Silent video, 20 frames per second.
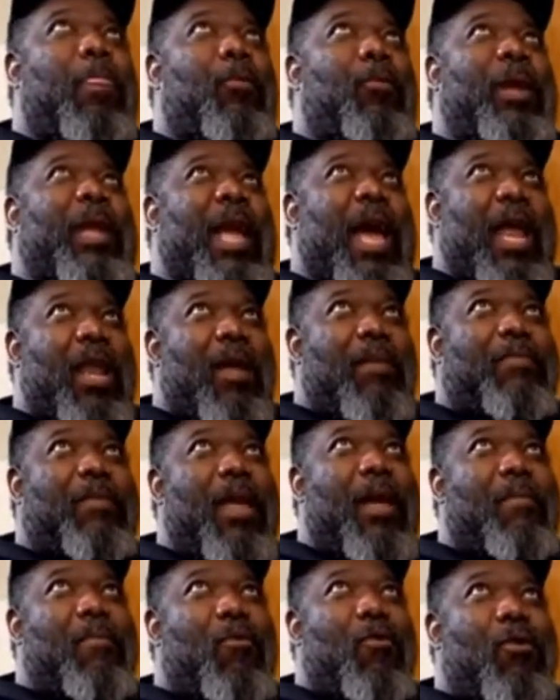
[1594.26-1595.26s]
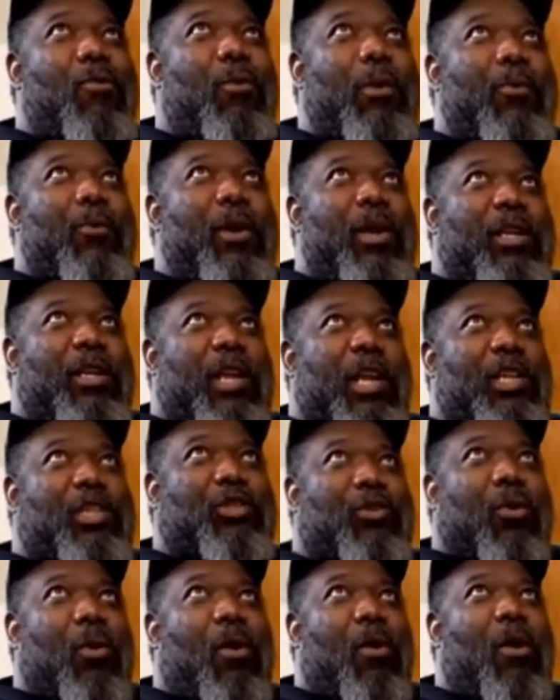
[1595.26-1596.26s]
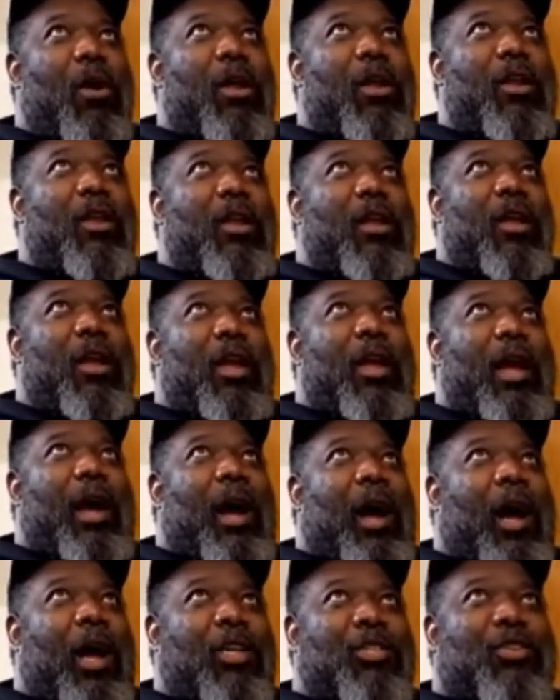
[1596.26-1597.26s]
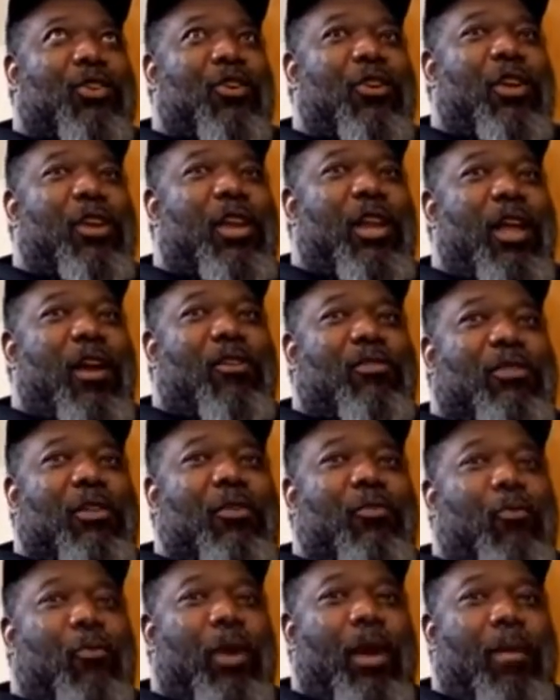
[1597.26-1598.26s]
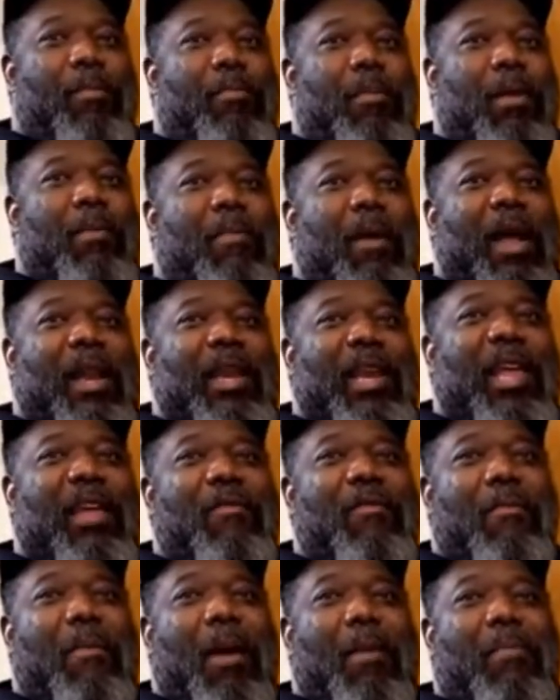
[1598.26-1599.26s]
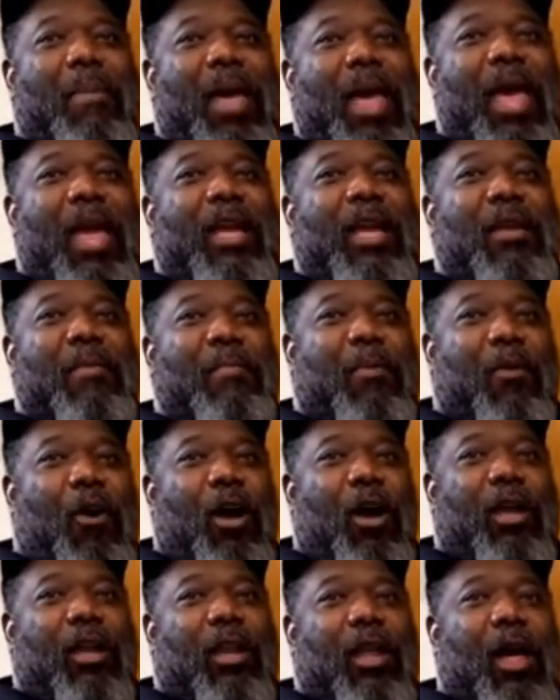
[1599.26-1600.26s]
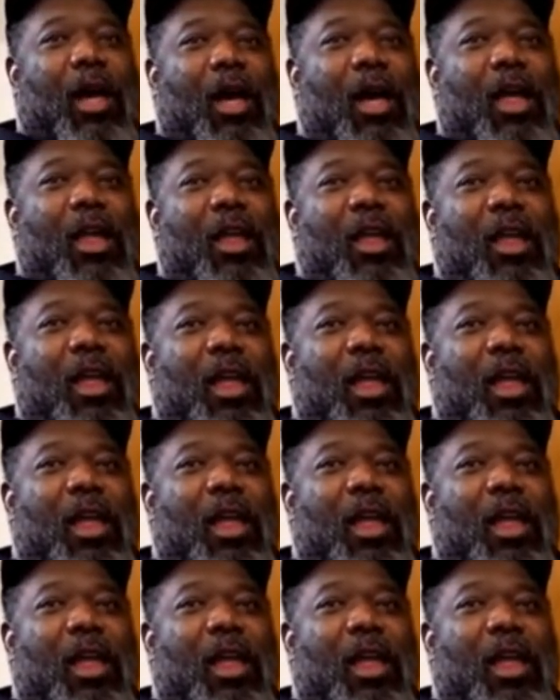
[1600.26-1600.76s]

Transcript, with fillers: We got up that morning, we were in Detroit. Oscar and Nelson ribbed me by leaving my bag in the parking lot.